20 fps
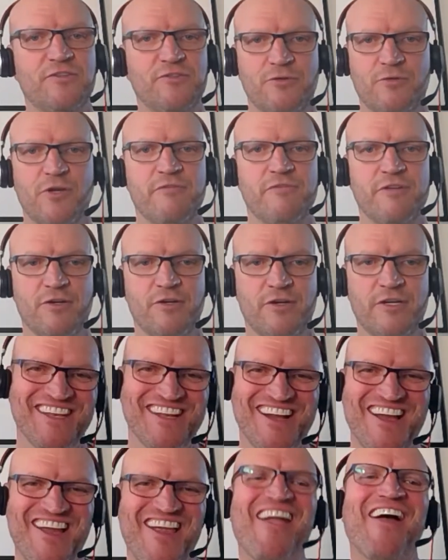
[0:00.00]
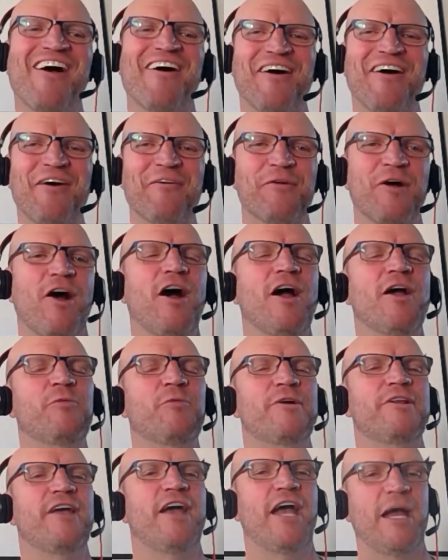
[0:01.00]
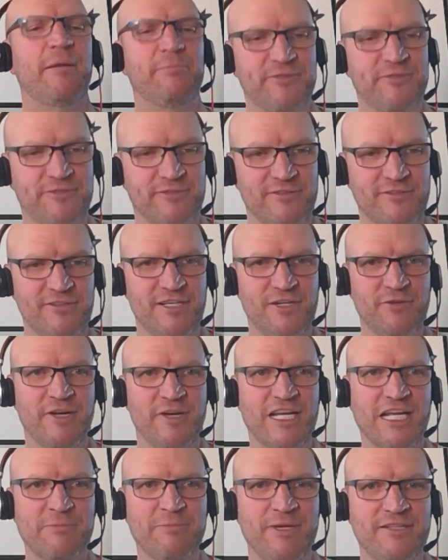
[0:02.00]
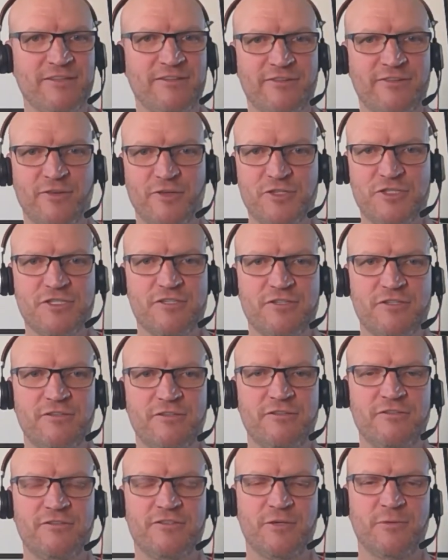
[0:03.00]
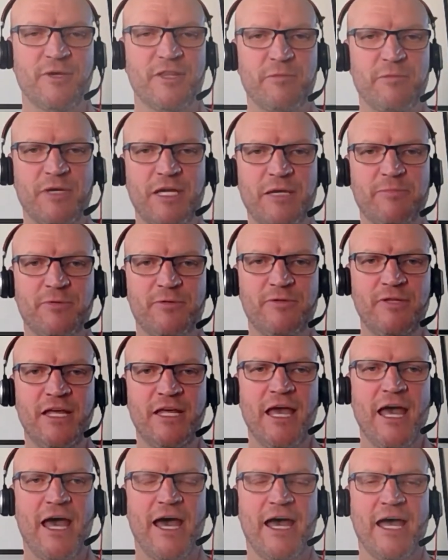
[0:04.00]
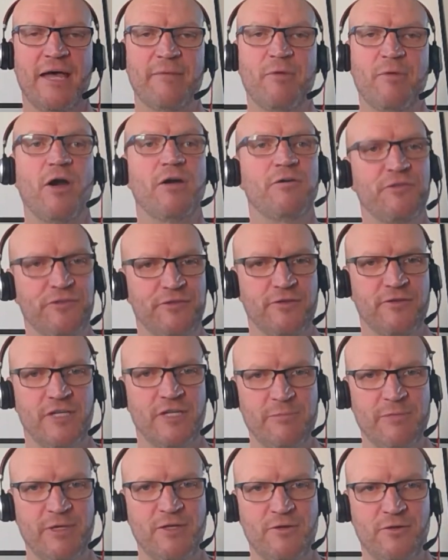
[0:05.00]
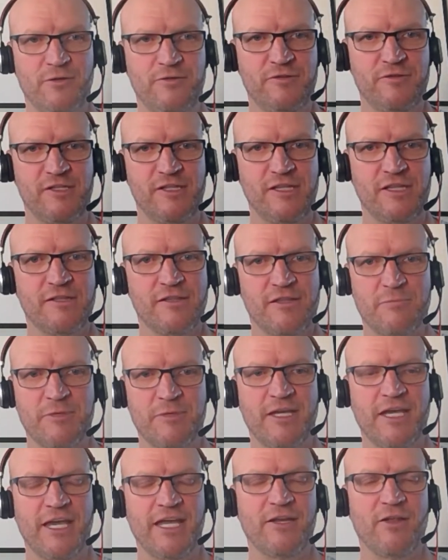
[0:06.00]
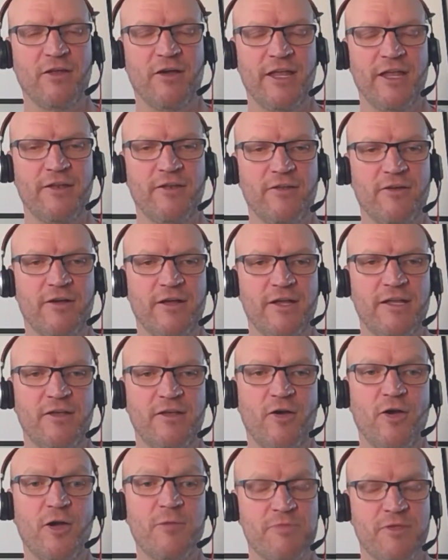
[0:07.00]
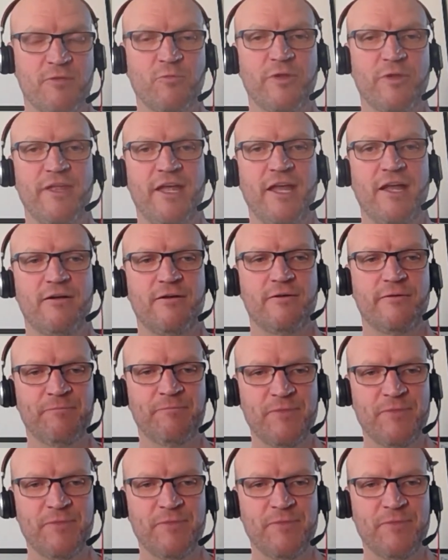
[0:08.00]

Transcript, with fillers: or overnight. I, would absolutely recommend Surge to to other people. Um, I'll certainly be using them again, and I hope that with our